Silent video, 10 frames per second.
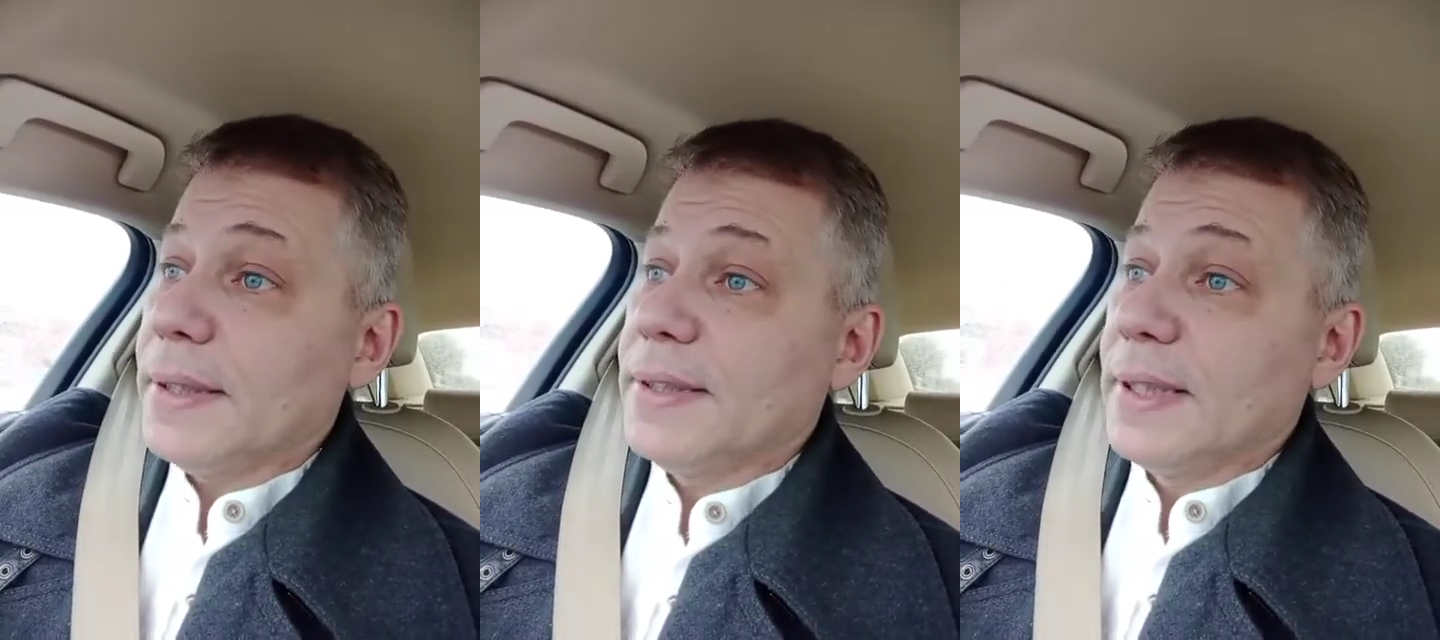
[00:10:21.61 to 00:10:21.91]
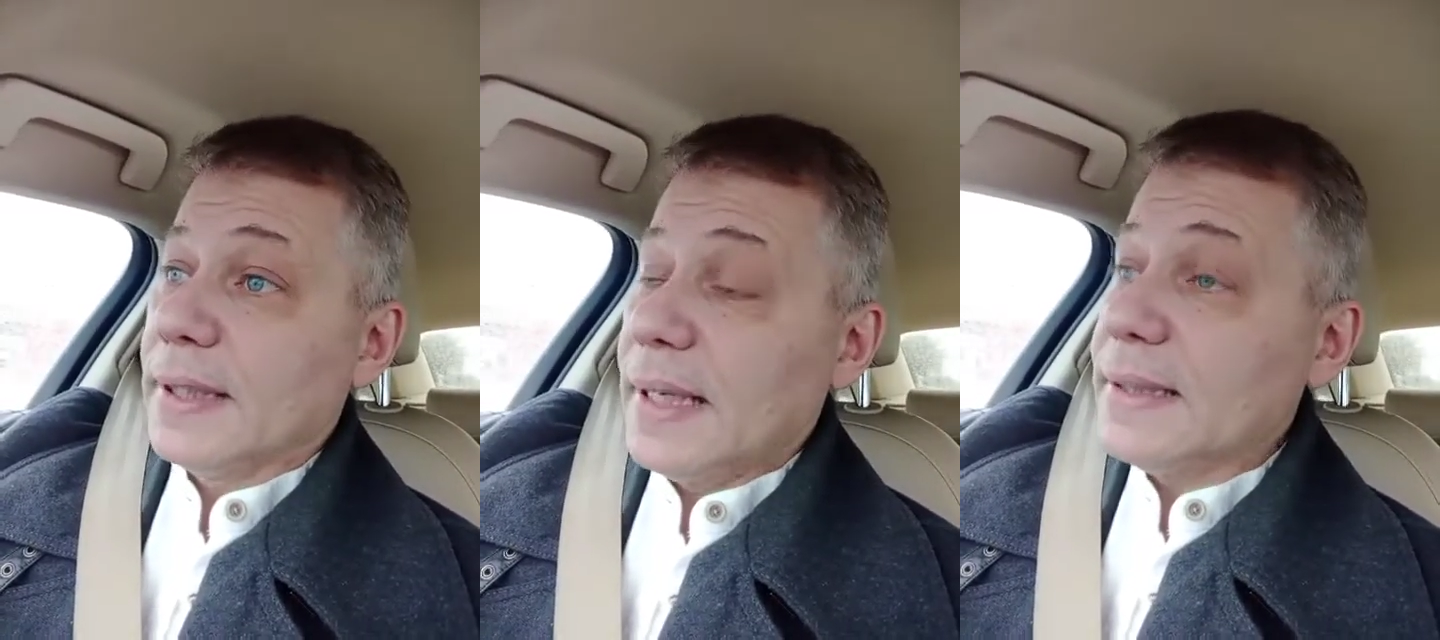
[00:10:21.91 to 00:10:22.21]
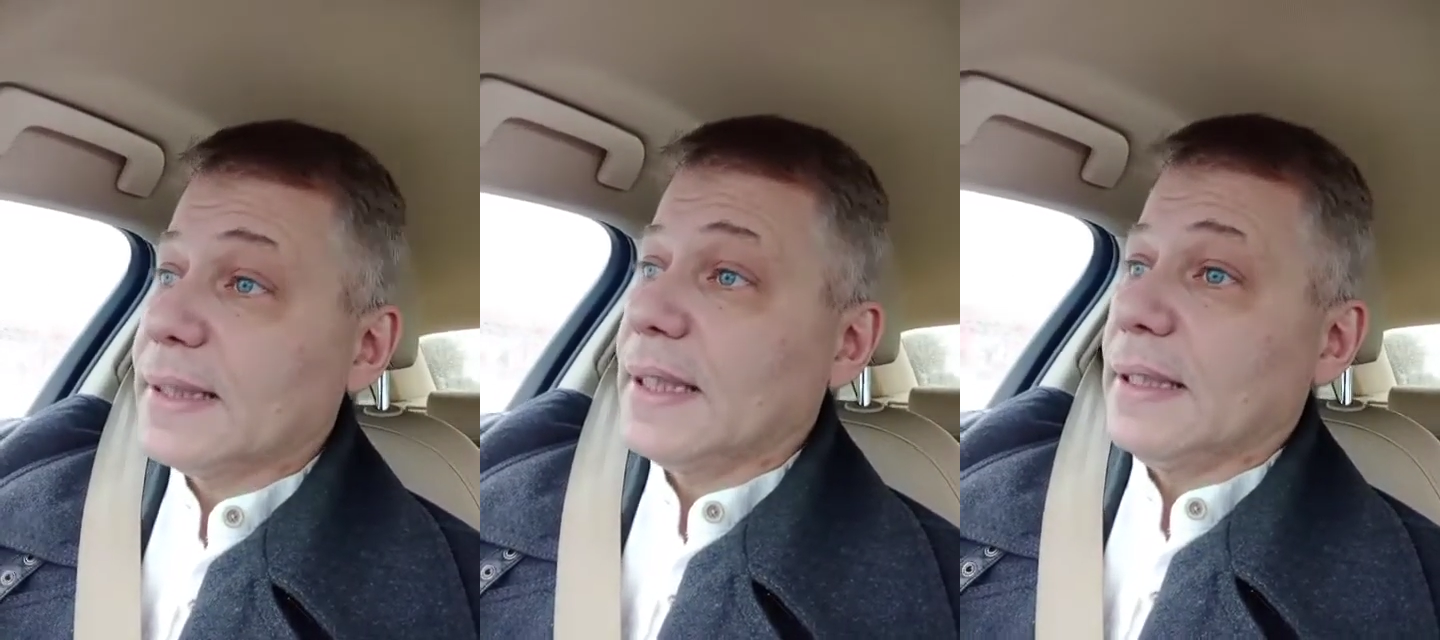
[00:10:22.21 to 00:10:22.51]

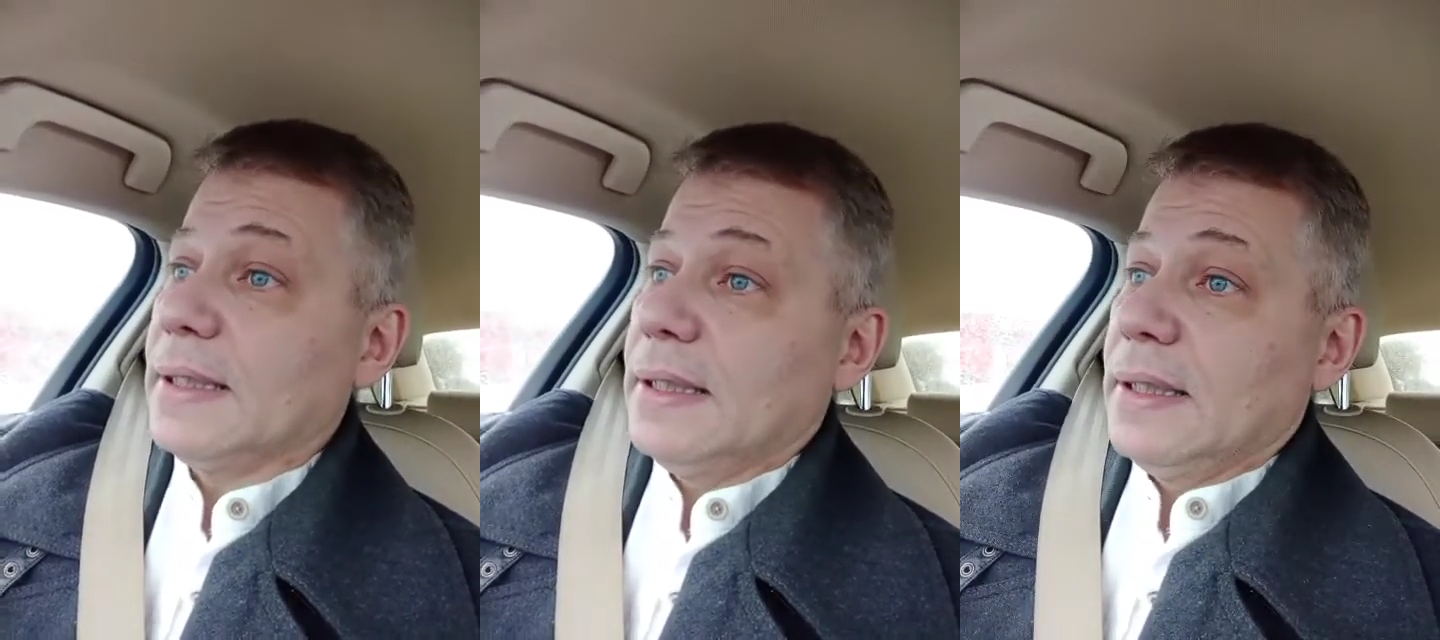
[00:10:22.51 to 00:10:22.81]
Zelensky,